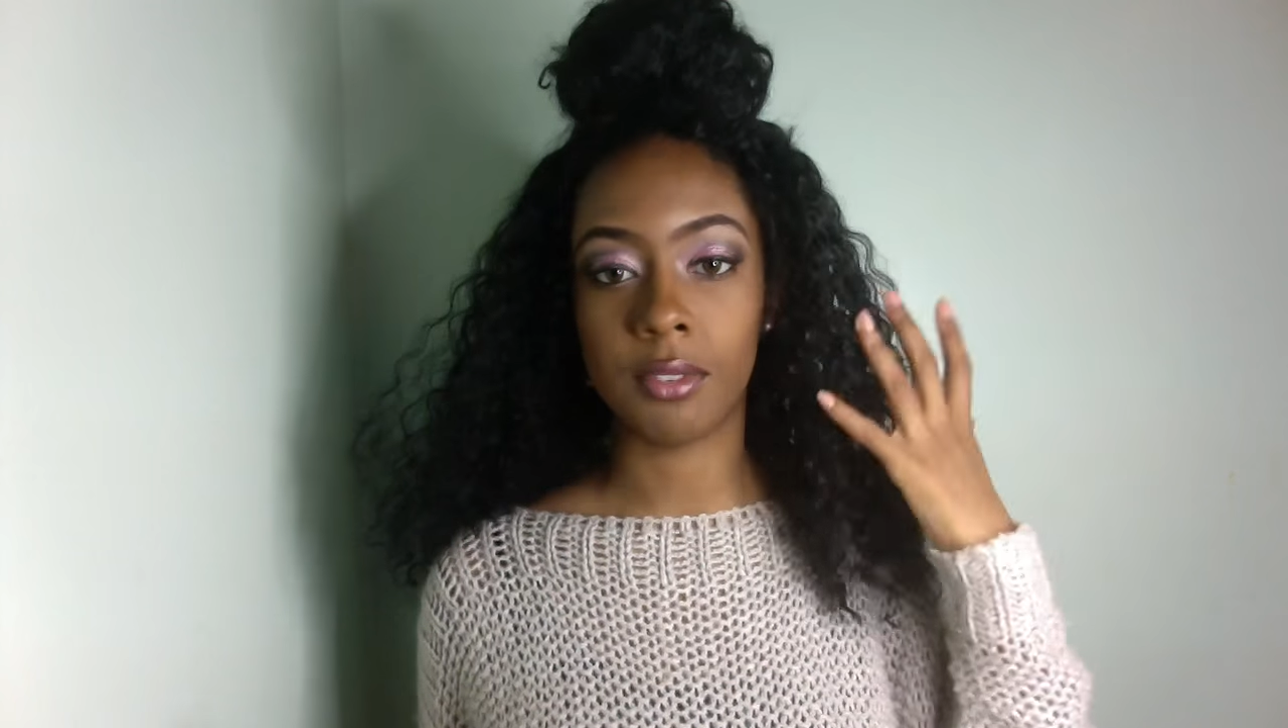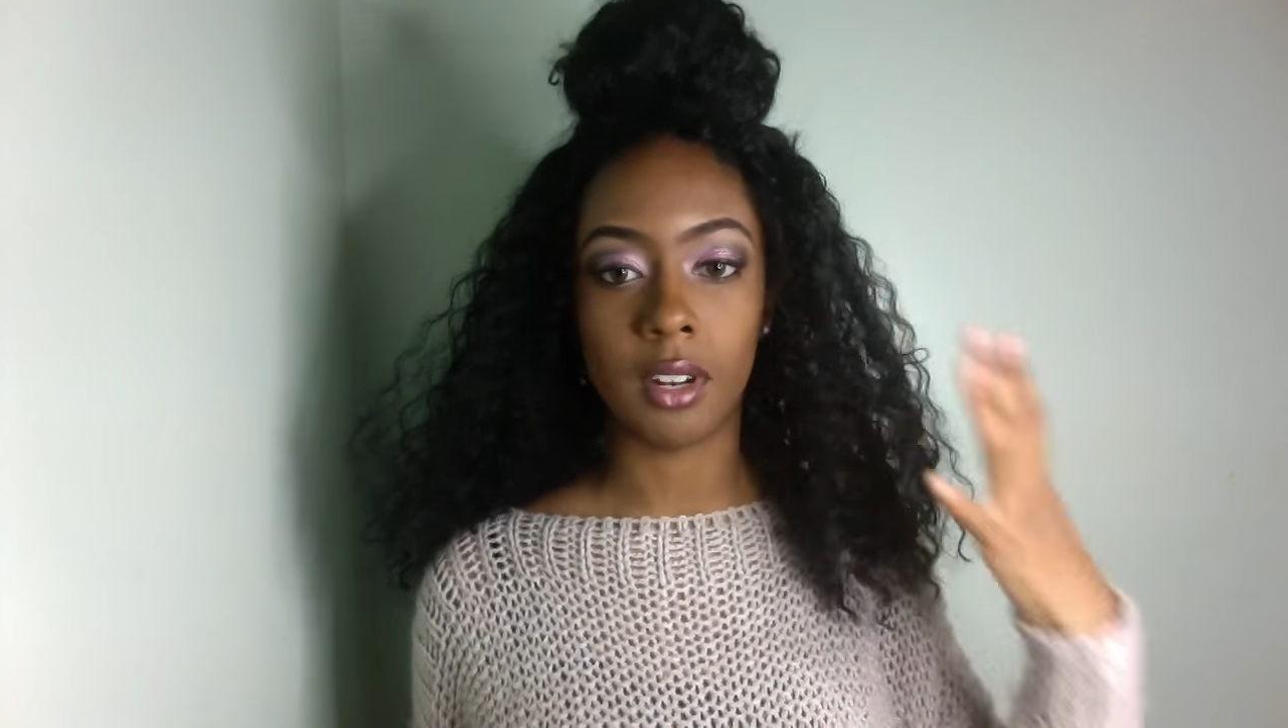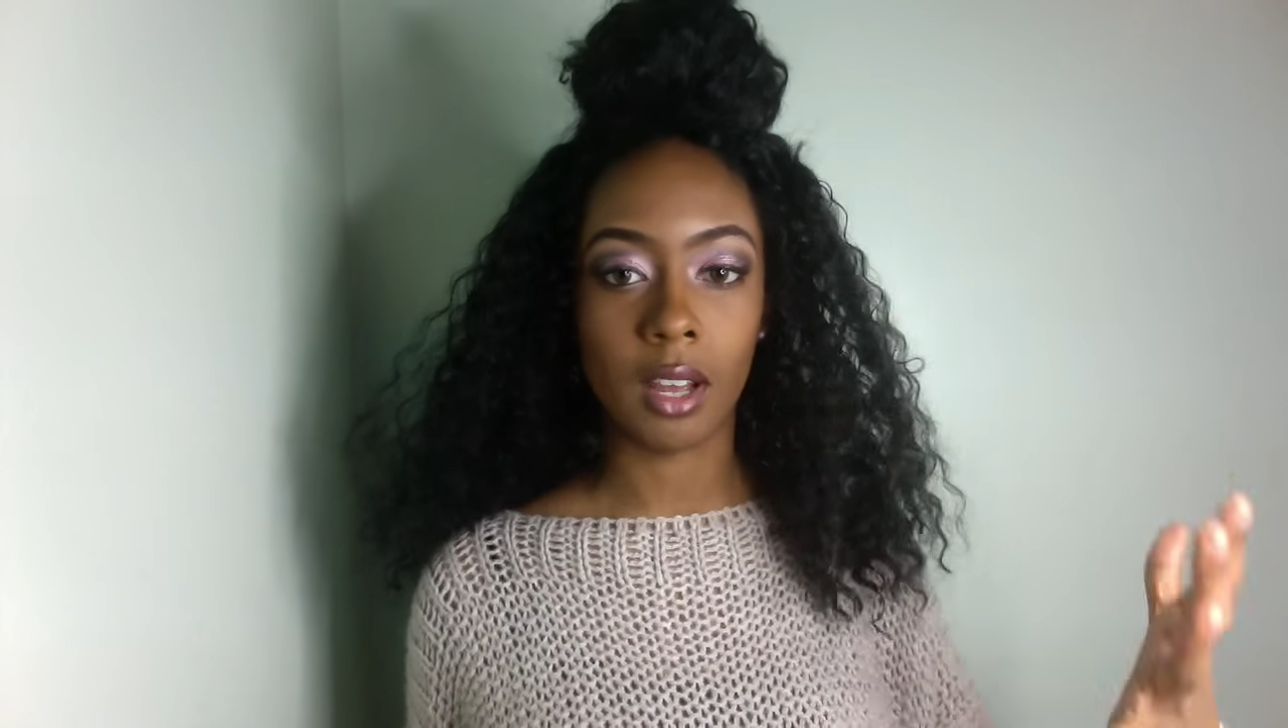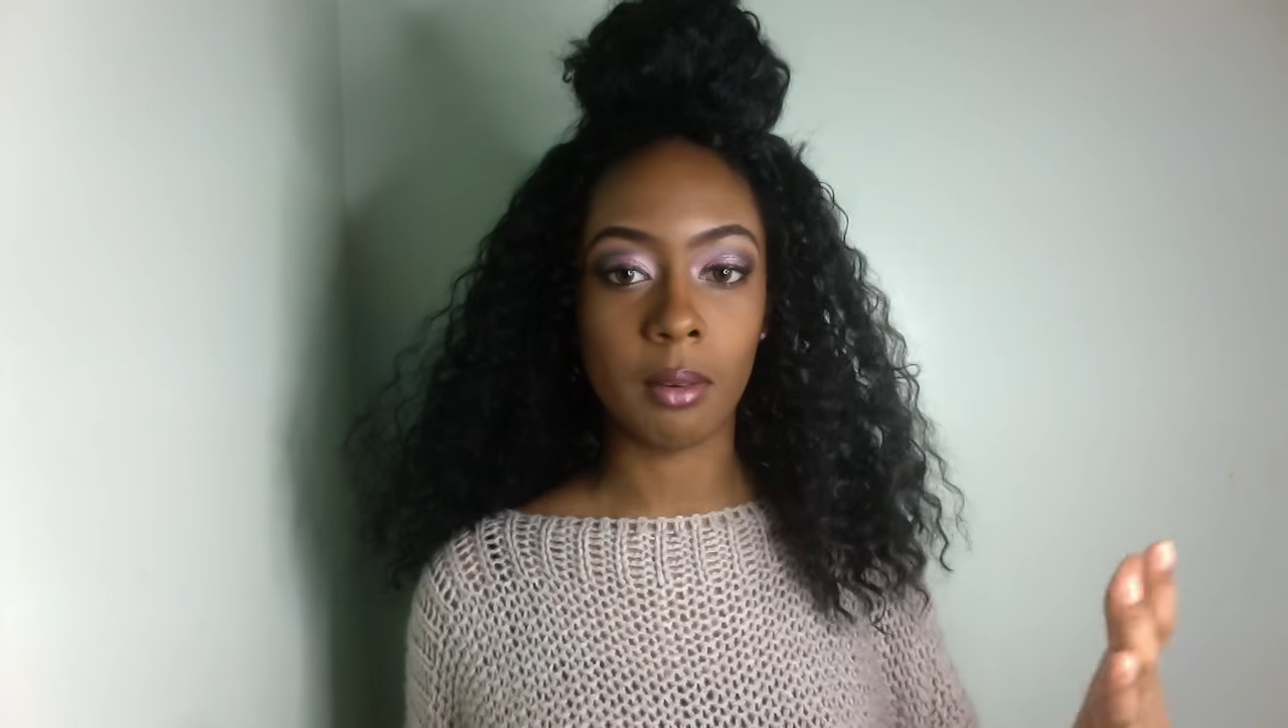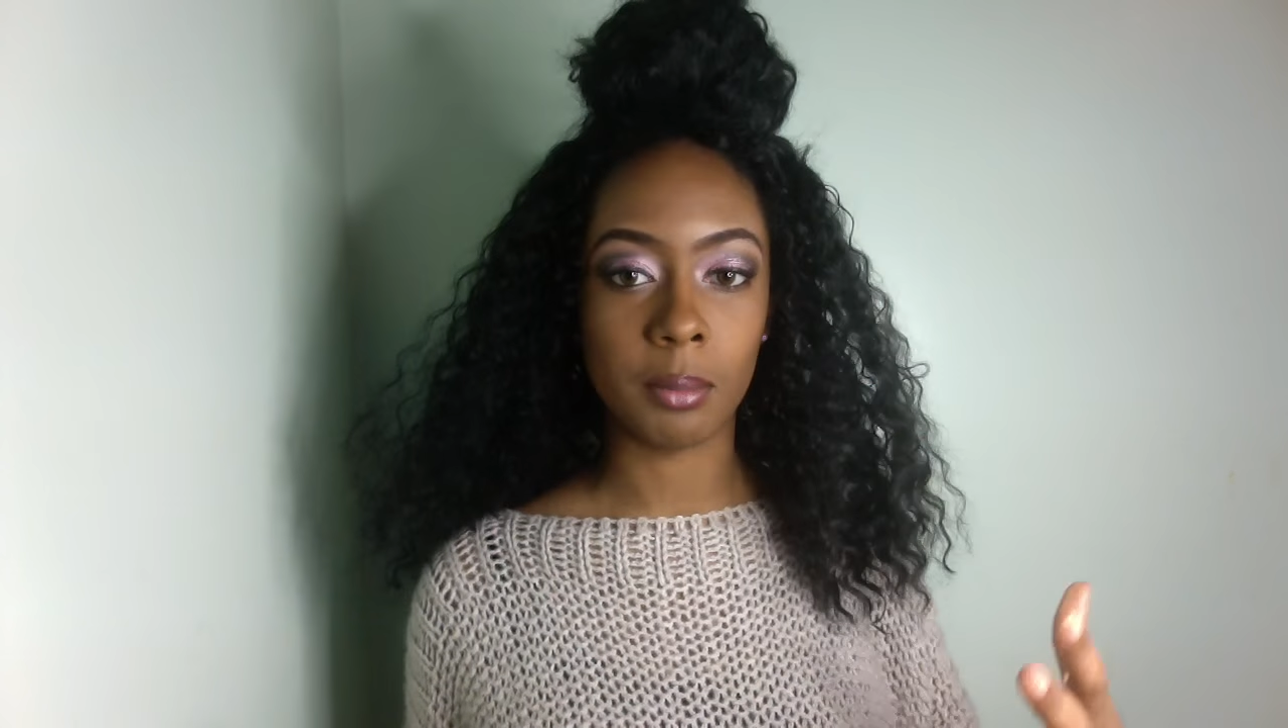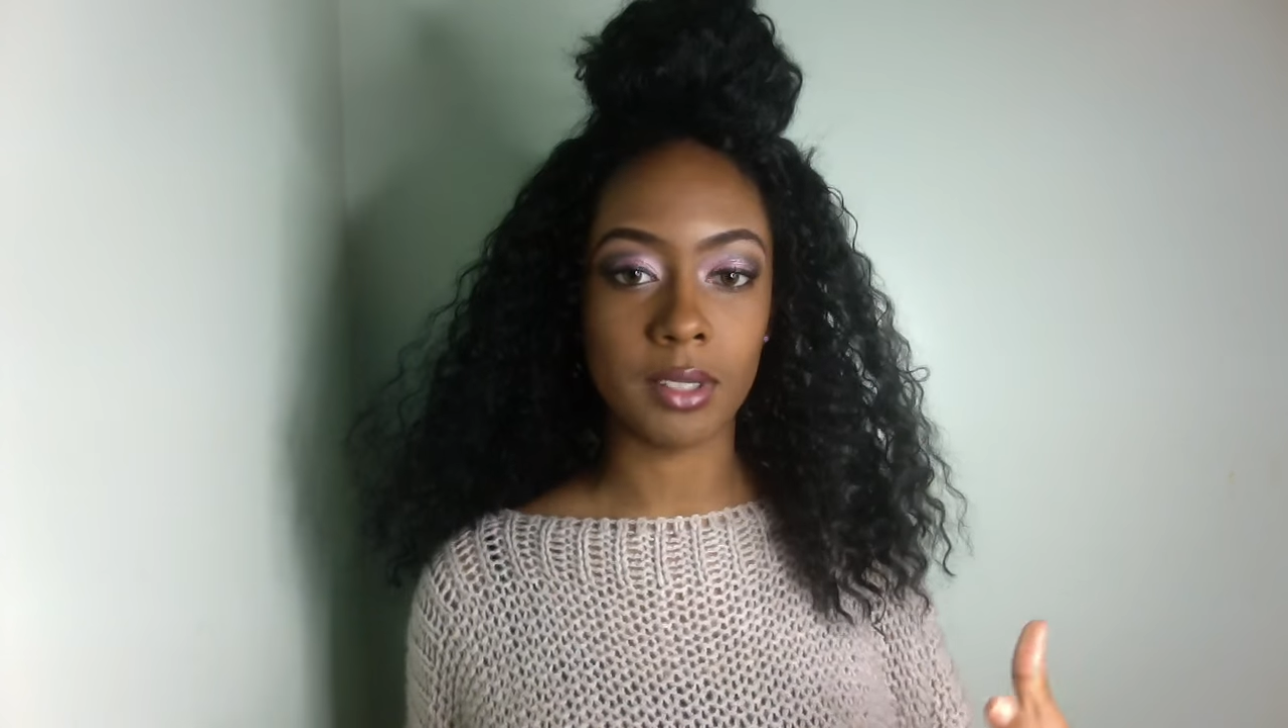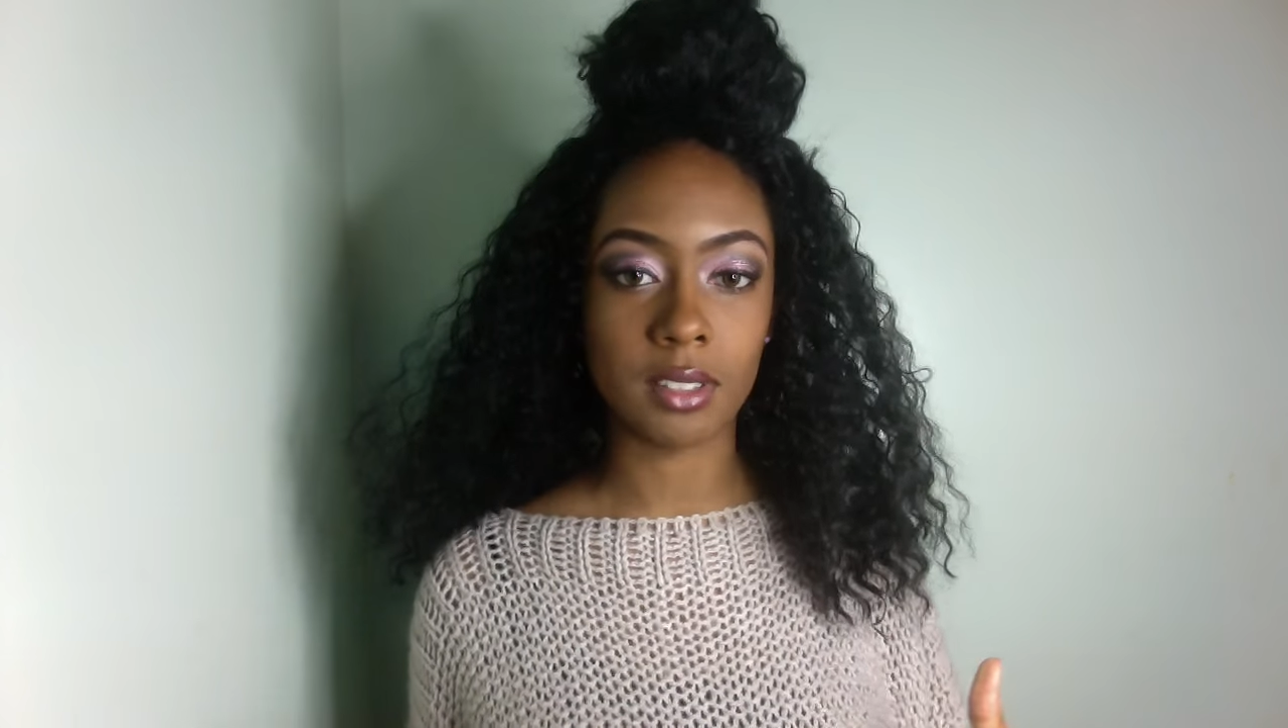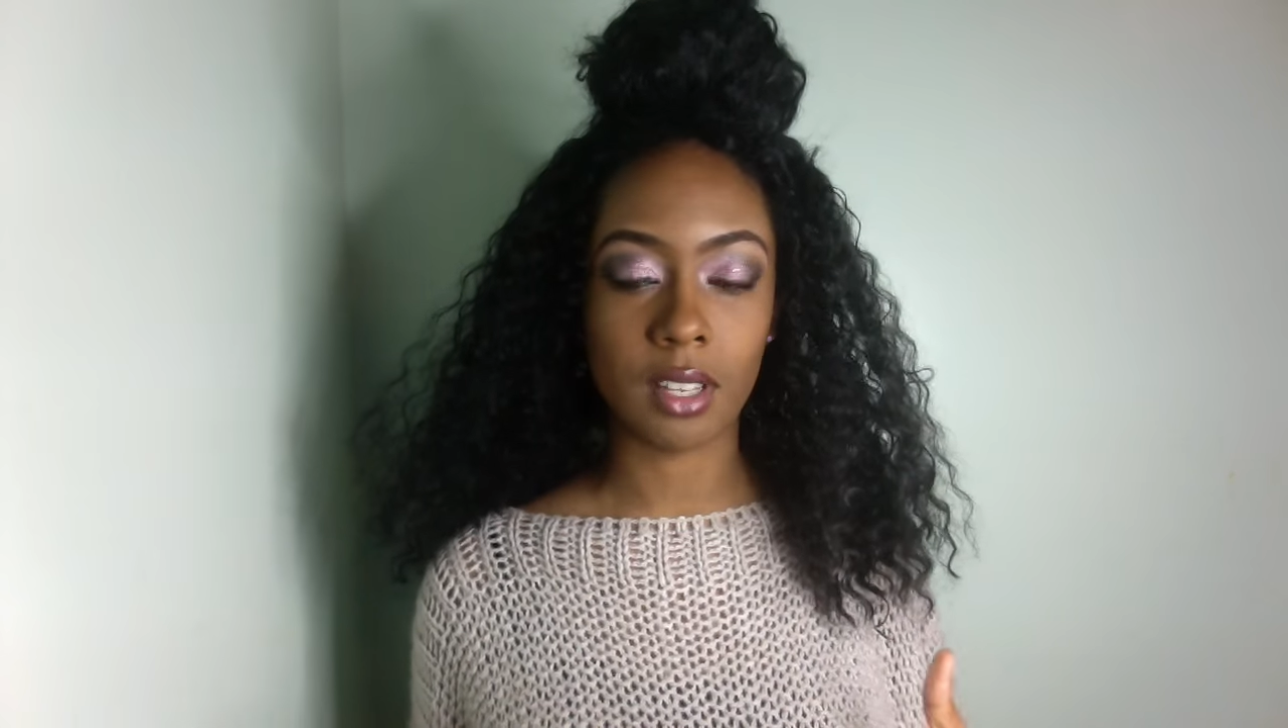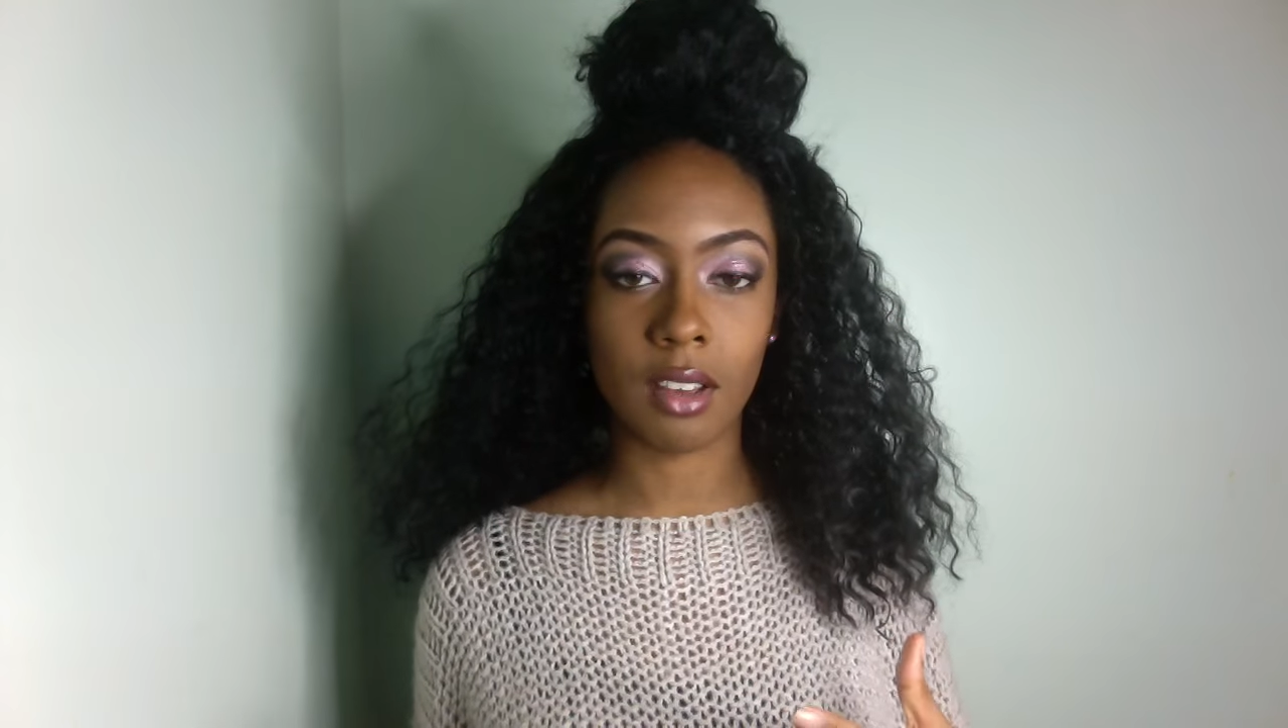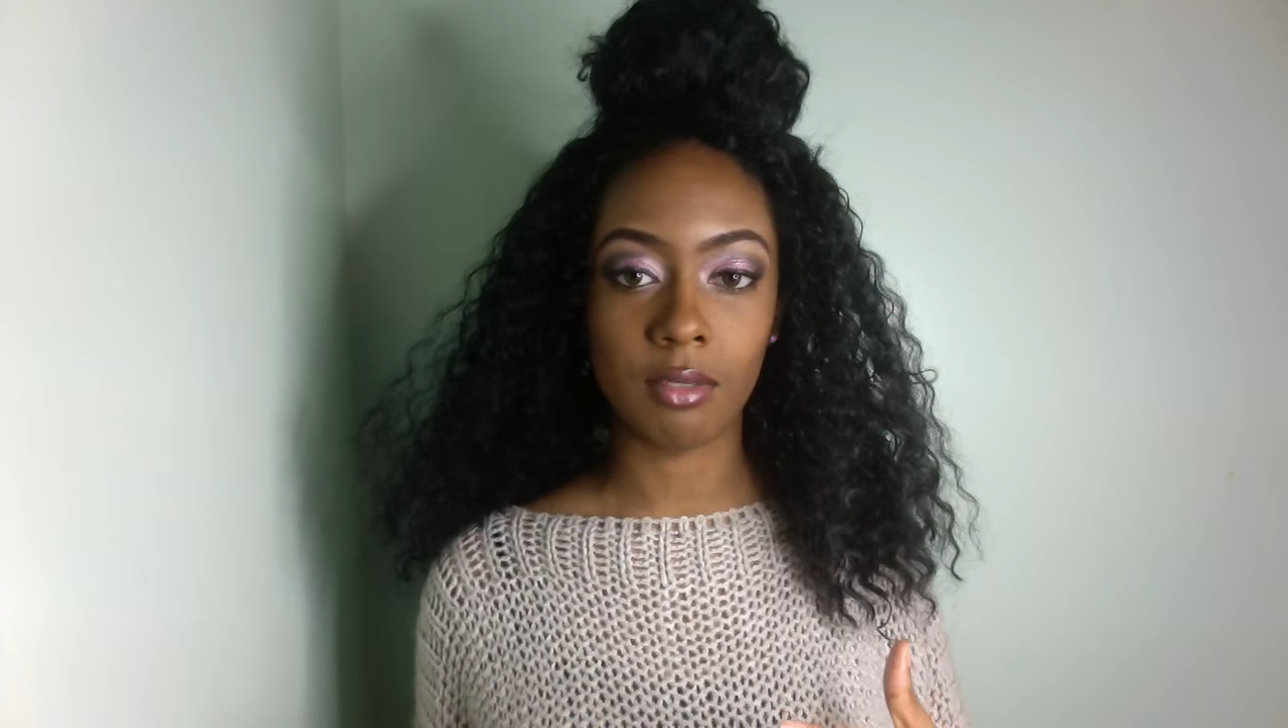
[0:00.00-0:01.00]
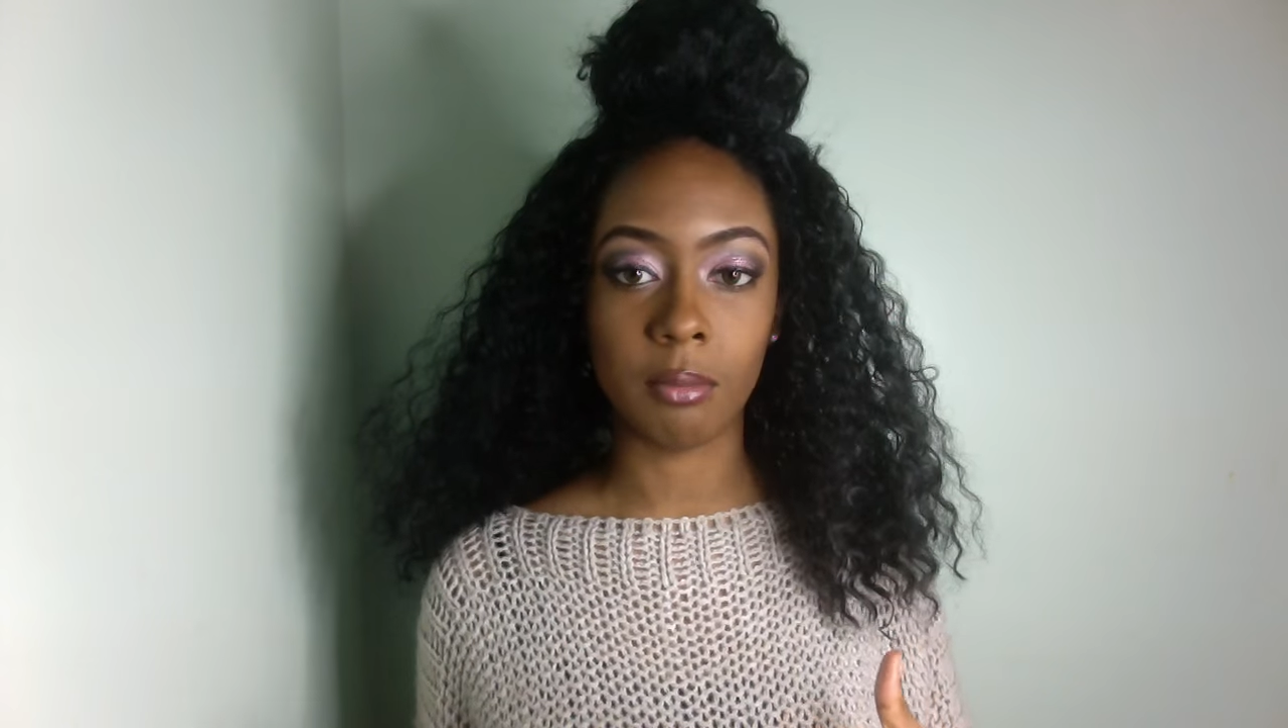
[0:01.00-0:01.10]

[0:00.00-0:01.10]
it up and stuff.